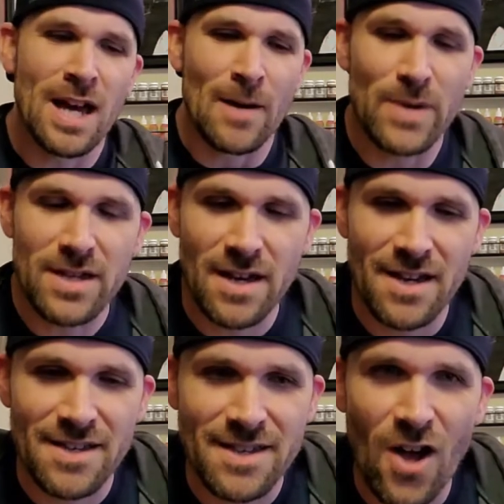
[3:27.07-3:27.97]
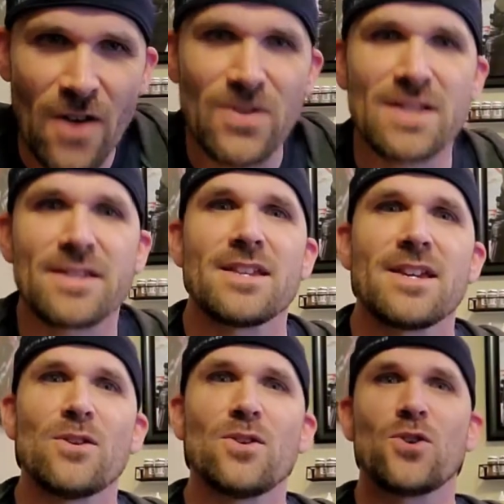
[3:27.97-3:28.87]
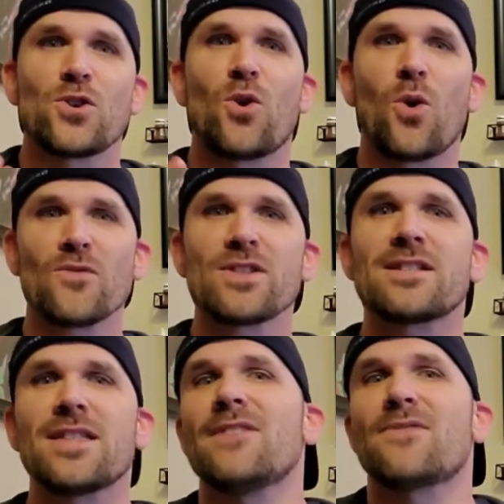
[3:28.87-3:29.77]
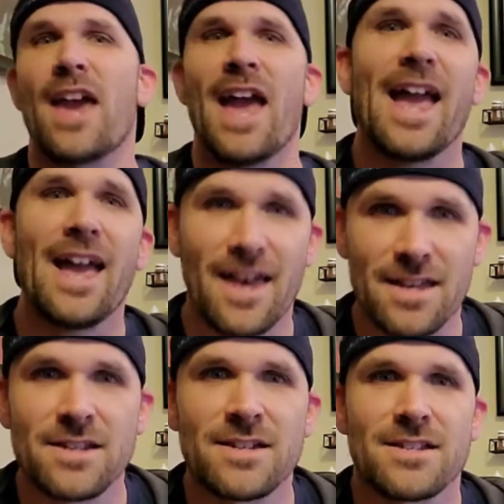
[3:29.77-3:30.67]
because obviously Corvus Glaive can